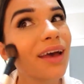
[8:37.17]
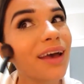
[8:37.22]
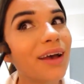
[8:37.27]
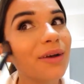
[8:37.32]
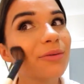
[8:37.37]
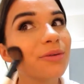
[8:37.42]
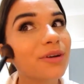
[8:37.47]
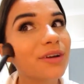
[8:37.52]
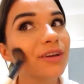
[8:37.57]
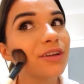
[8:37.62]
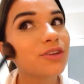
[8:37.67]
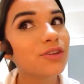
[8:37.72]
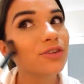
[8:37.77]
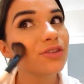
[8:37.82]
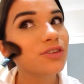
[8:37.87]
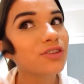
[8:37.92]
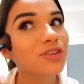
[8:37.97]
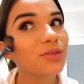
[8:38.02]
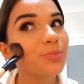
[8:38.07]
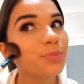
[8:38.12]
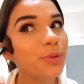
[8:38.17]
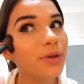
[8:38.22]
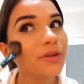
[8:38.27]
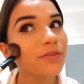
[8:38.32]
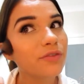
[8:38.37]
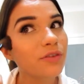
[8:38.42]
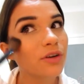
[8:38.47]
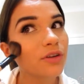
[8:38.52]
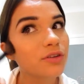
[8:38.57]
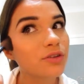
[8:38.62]
And we're going to do just a bit
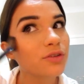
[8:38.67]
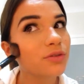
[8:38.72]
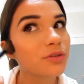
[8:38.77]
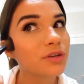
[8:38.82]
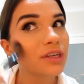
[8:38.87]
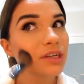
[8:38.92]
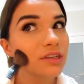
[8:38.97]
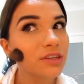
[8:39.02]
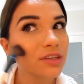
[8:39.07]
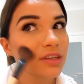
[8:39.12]
of contouring.